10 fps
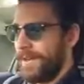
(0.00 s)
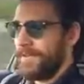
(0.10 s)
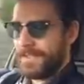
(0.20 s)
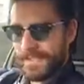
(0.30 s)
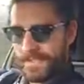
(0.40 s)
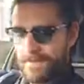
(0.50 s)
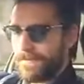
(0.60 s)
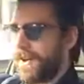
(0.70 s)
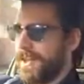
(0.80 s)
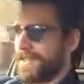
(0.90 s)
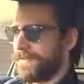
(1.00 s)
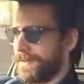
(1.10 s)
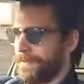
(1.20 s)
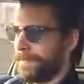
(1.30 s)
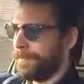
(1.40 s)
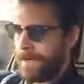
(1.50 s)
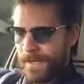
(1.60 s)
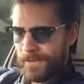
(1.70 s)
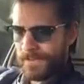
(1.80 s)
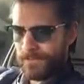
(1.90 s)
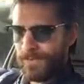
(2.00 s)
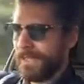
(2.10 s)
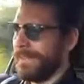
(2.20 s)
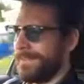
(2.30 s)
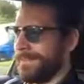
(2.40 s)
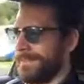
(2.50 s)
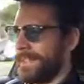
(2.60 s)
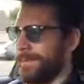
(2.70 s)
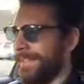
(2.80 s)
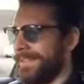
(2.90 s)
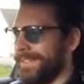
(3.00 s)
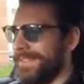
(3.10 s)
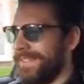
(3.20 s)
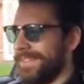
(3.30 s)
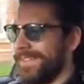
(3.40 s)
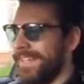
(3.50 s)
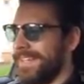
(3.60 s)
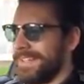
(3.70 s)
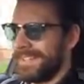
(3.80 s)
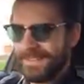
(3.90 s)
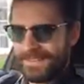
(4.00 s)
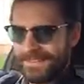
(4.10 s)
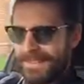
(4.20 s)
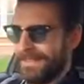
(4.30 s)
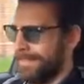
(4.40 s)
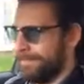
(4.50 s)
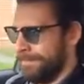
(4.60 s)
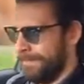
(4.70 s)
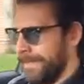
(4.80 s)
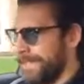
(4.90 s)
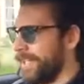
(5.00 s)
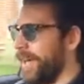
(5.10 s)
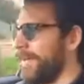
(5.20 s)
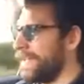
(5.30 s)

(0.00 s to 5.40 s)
Obviously, the first few miles, I'm really just going to be learning the, this car.